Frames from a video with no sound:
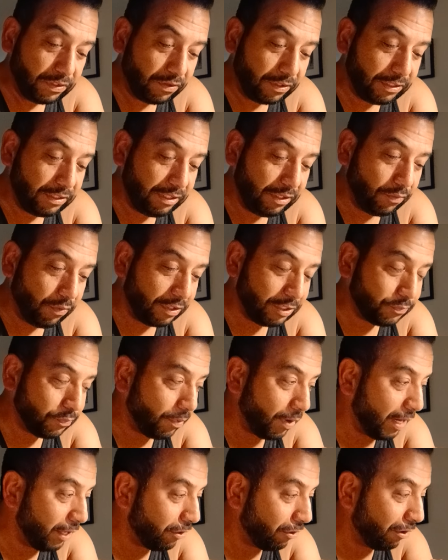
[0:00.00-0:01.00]
He wears
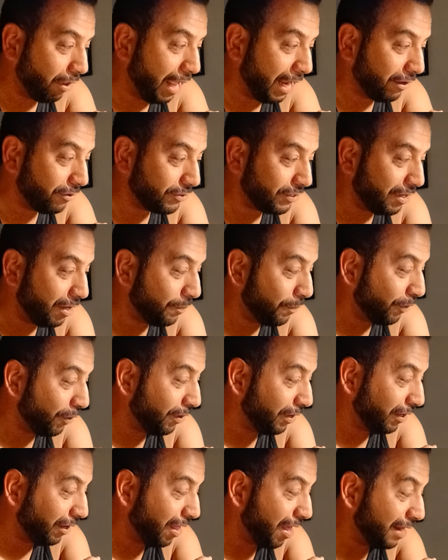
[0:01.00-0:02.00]
Brian Urlacher's number,
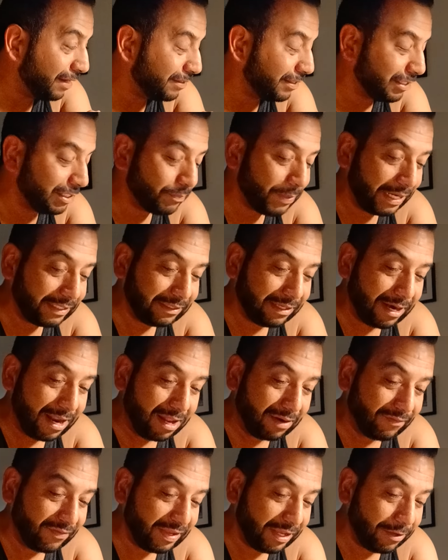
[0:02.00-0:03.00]
and a lot is expected out
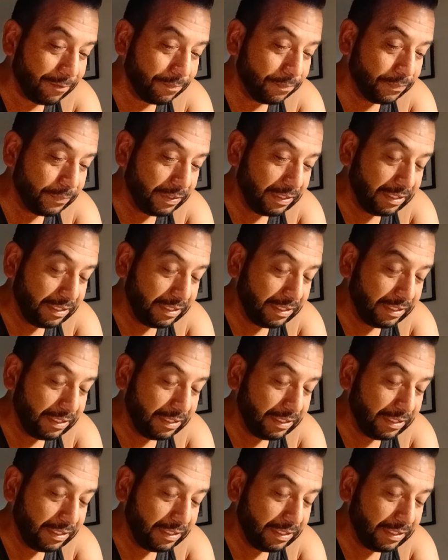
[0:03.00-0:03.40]
of him.